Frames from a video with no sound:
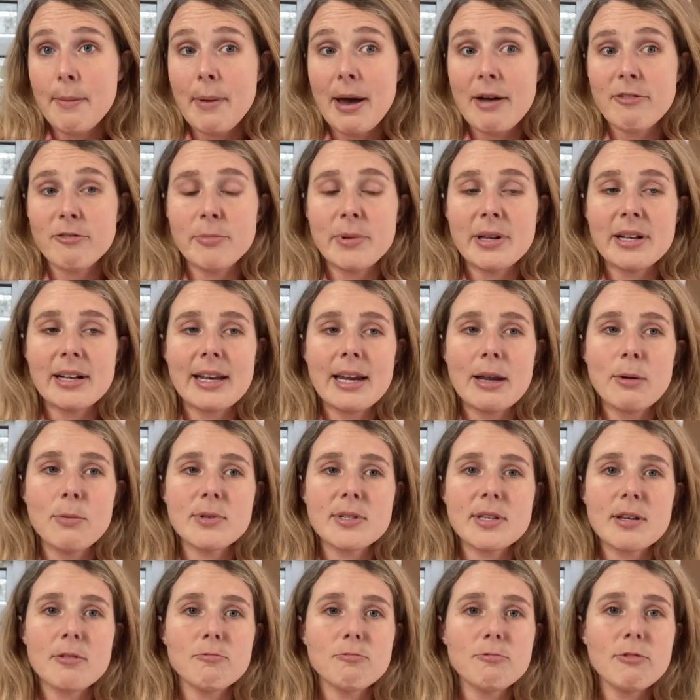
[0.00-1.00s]
back from Italy
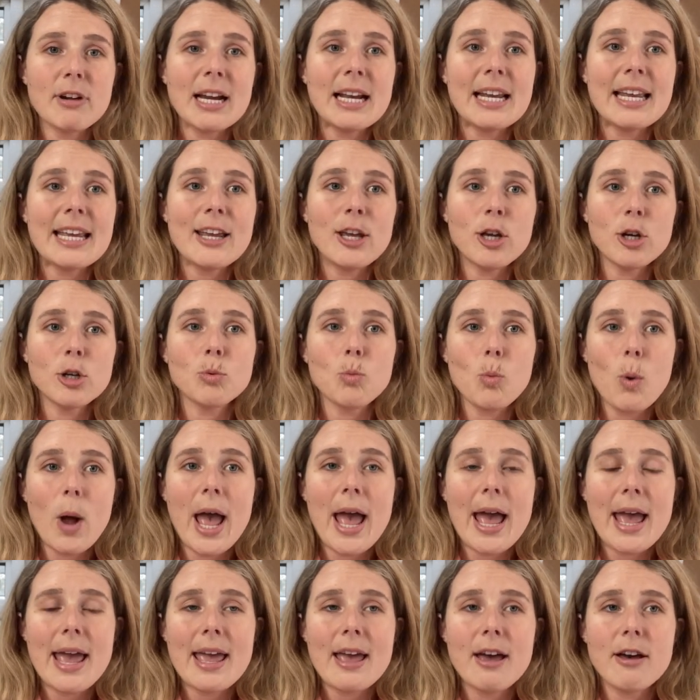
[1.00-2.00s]
was a really good
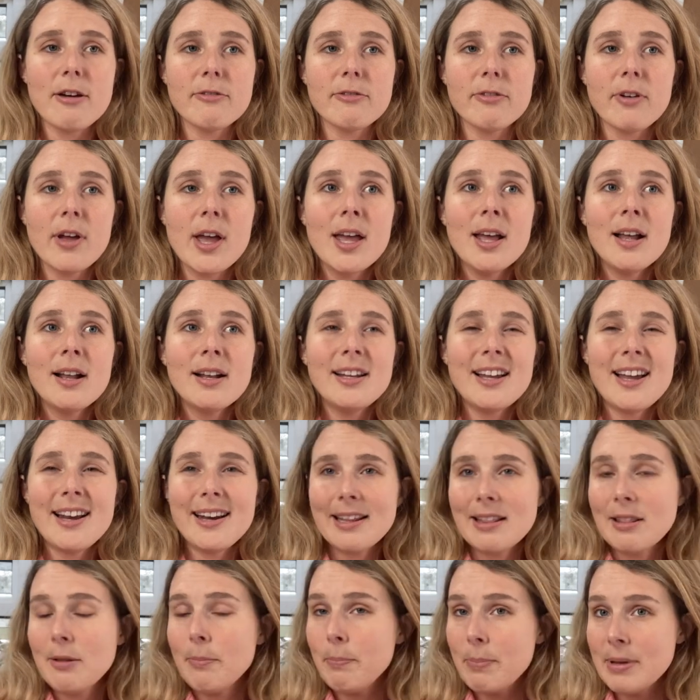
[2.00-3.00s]
way of
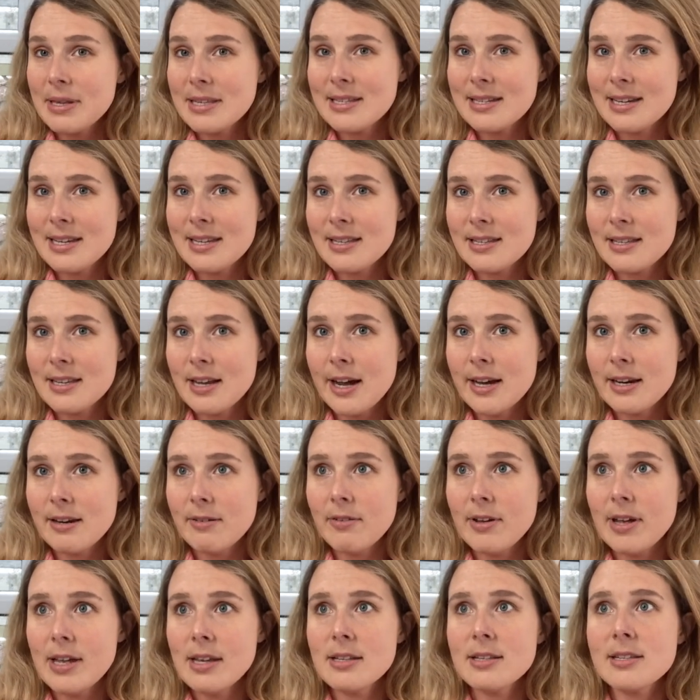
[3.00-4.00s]
learning the business side
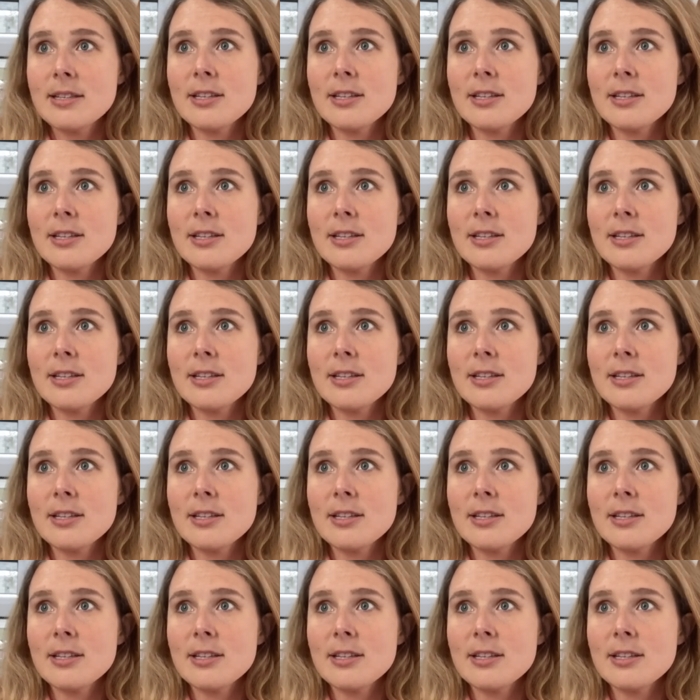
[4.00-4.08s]
of it.